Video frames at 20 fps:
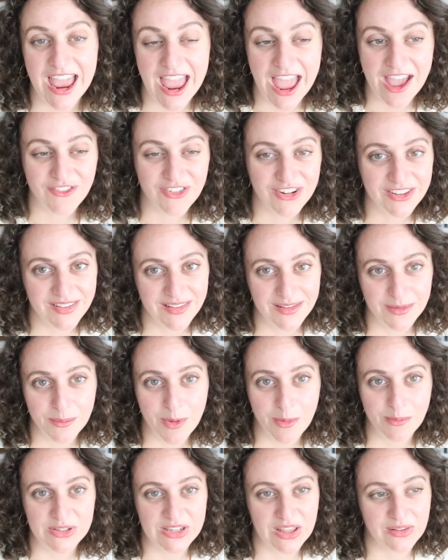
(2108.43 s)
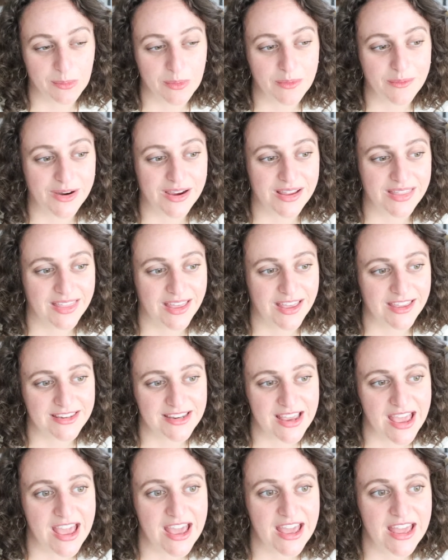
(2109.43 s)
Every single moment has been worth it,
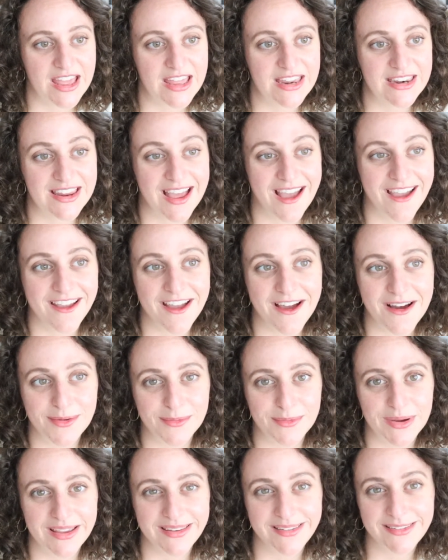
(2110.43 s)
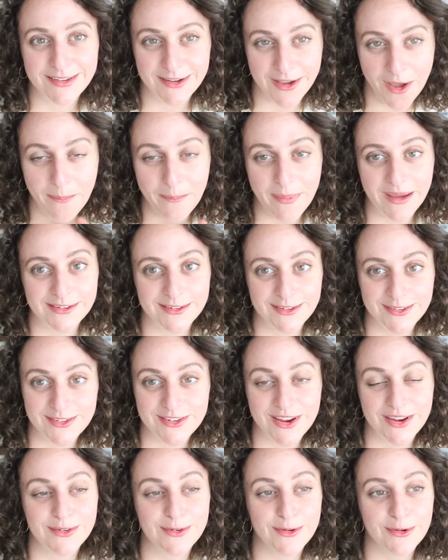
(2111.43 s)
and I can't wait to come back to this
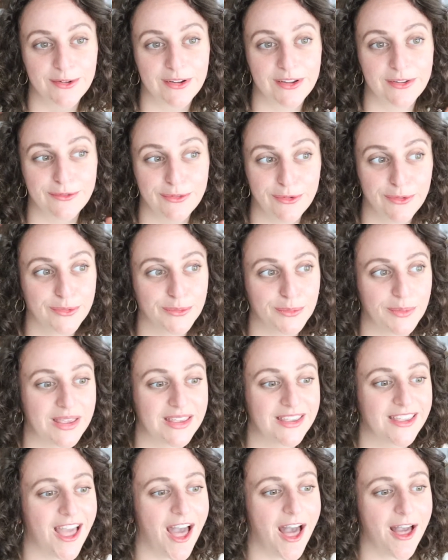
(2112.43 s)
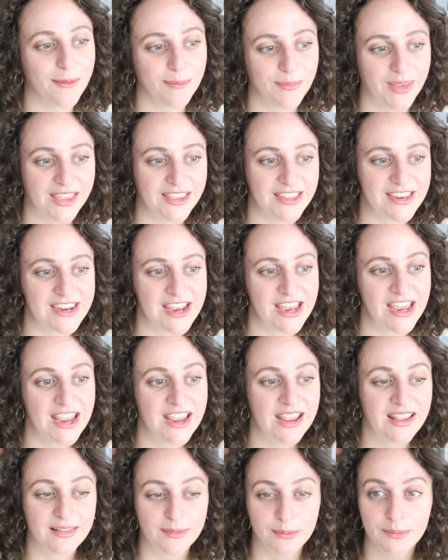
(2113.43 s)
channel in full swing. I made
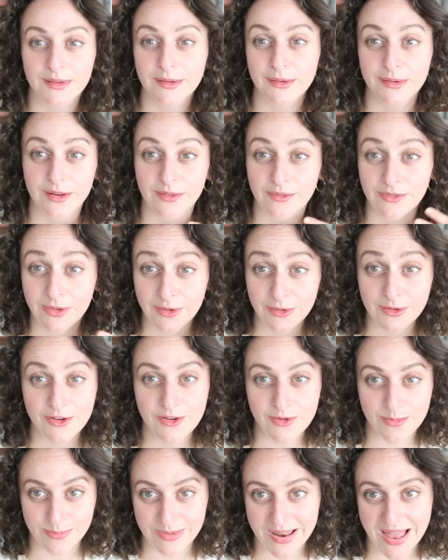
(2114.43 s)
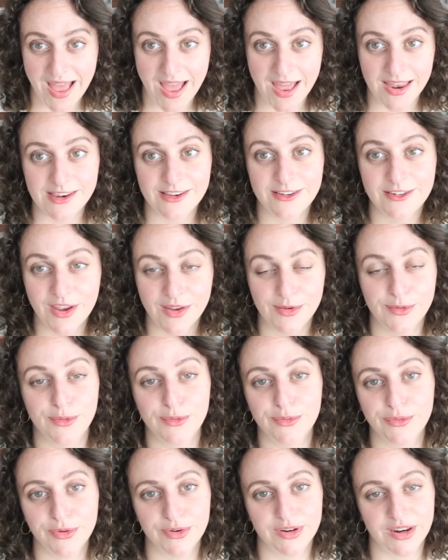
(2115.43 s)
some sort of YouTube plan schedule
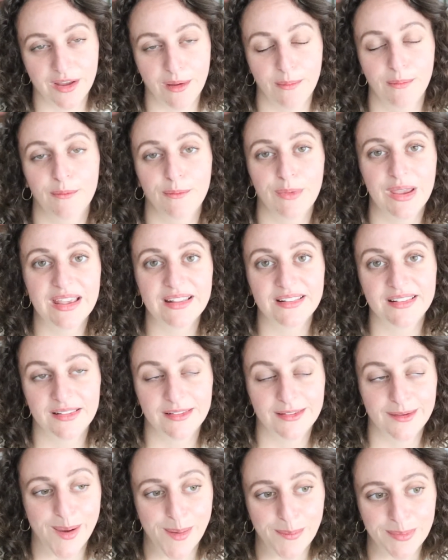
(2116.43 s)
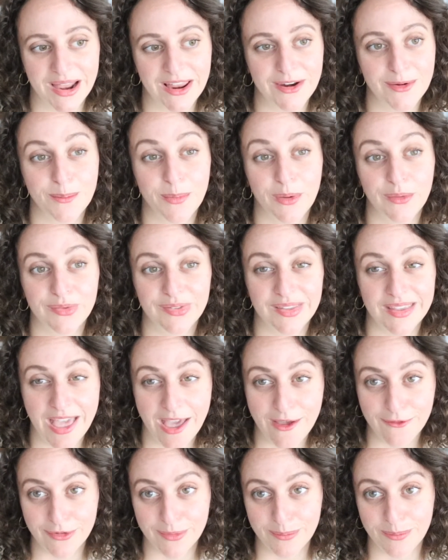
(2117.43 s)
for the coming weeks, so I plan on posting
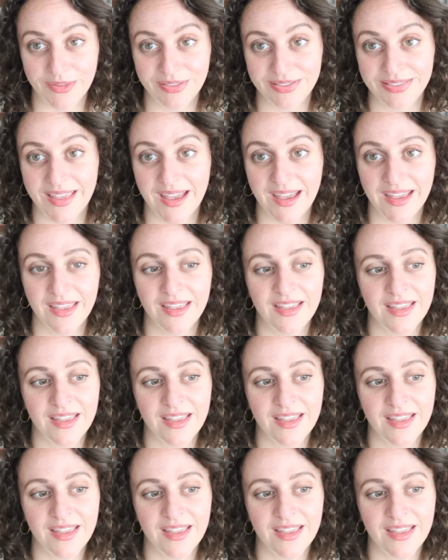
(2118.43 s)
every Monday.